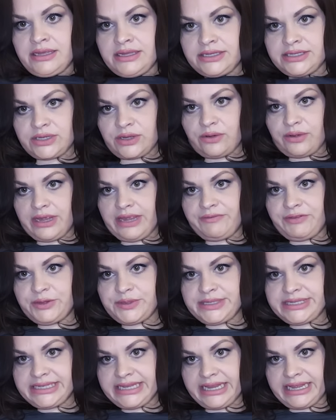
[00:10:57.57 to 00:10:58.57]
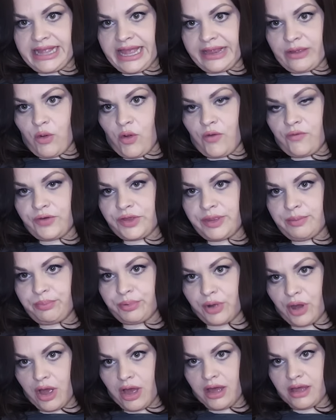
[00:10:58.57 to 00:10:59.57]
so if you see like over the
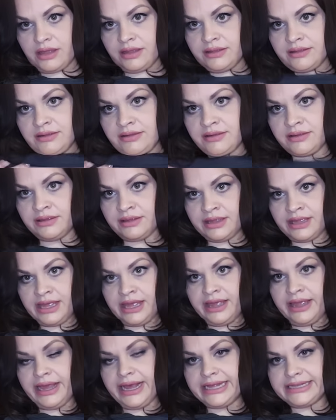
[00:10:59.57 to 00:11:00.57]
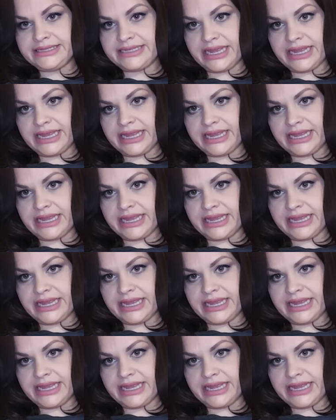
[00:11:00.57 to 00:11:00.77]
bra, it's